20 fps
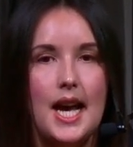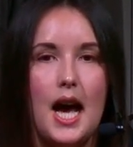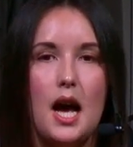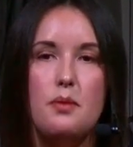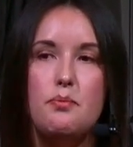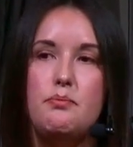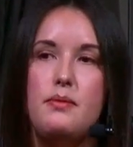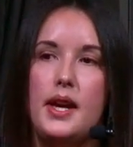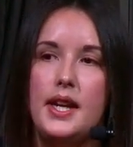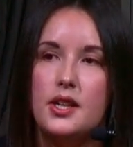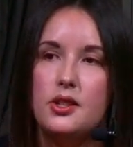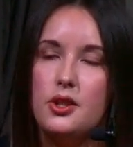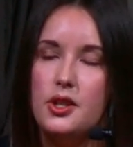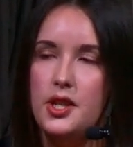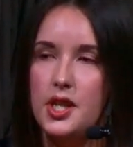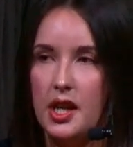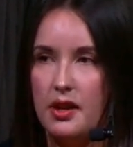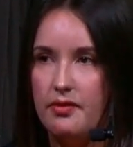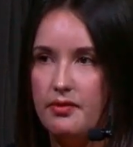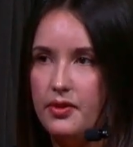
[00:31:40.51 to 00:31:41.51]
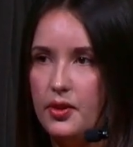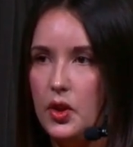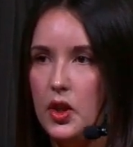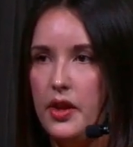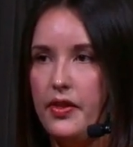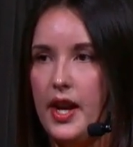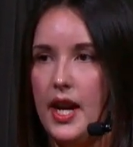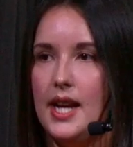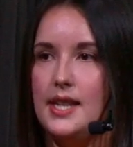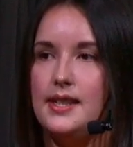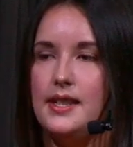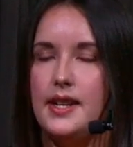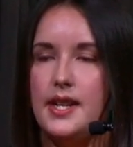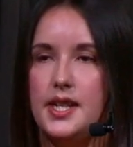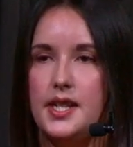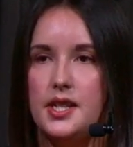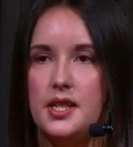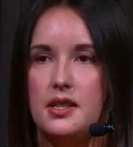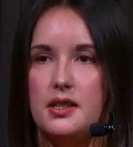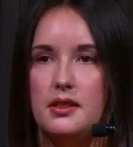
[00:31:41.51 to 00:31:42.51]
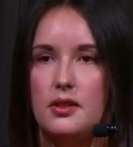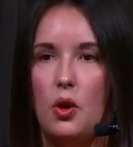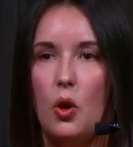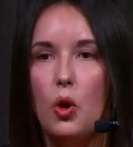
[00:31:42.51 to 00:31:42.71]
And make sure you don't fall at the last hurdle.